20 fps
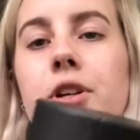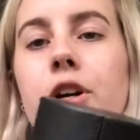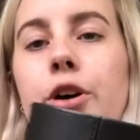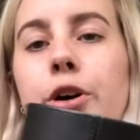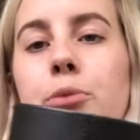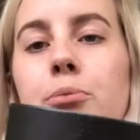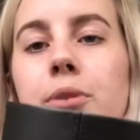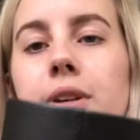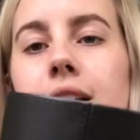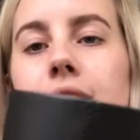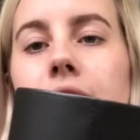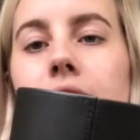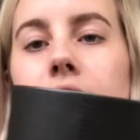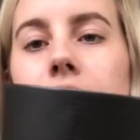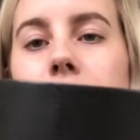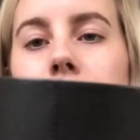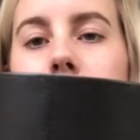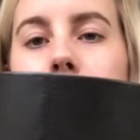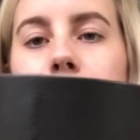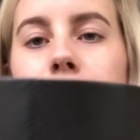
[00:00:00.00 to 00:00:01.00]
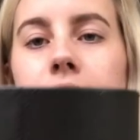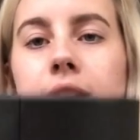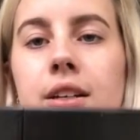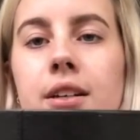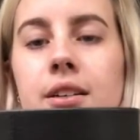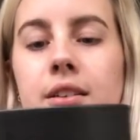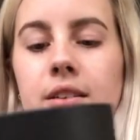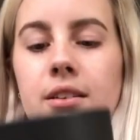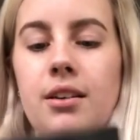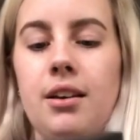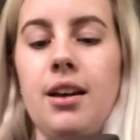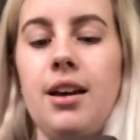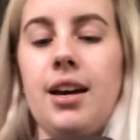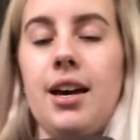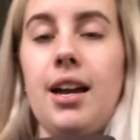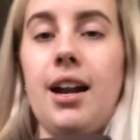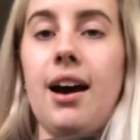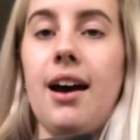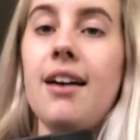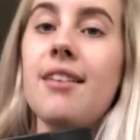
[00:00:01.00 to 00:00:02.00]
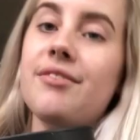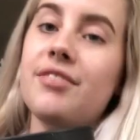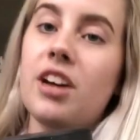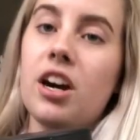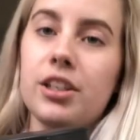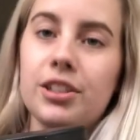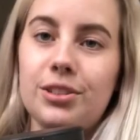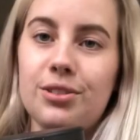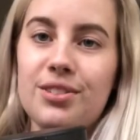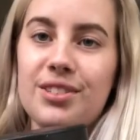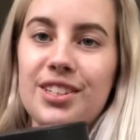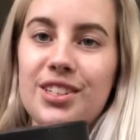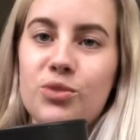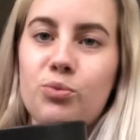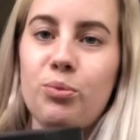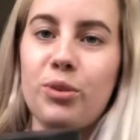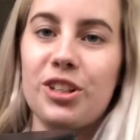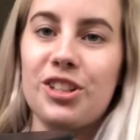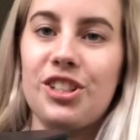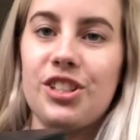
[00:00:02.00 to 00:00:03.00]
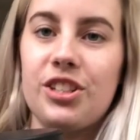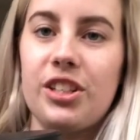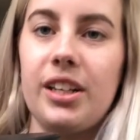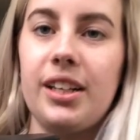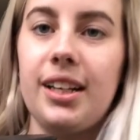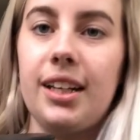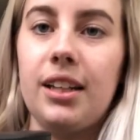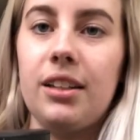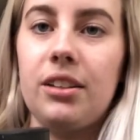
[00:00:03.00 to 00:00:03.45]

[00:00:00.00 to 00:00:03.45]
going to open it up. And I have not used these brushes yet